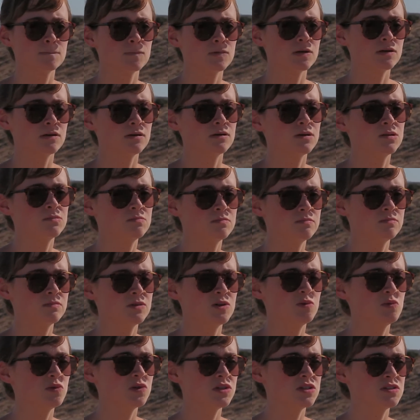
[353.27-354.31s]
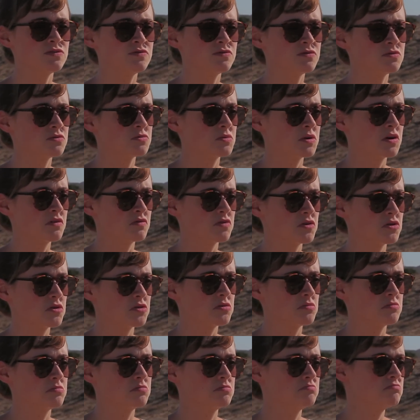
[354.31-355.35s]
Um, he believed
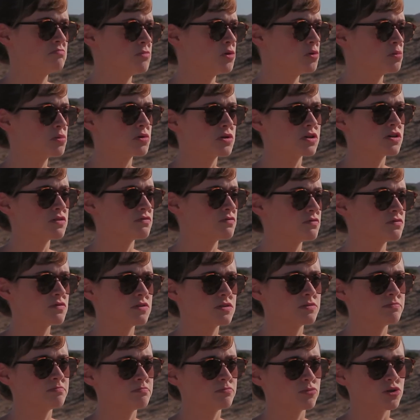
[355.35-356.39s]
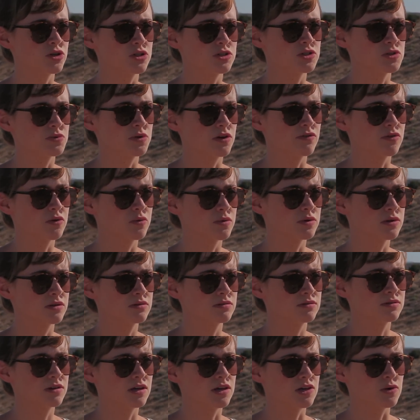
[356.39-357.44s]
whatever you believed, preached whatever would
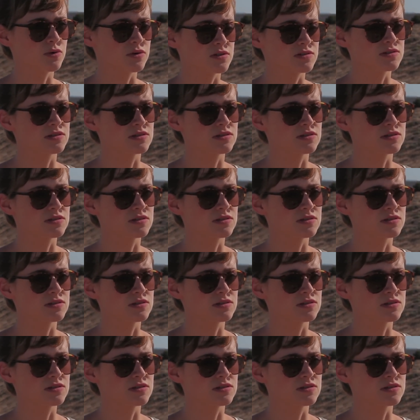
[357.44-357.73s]
get you on his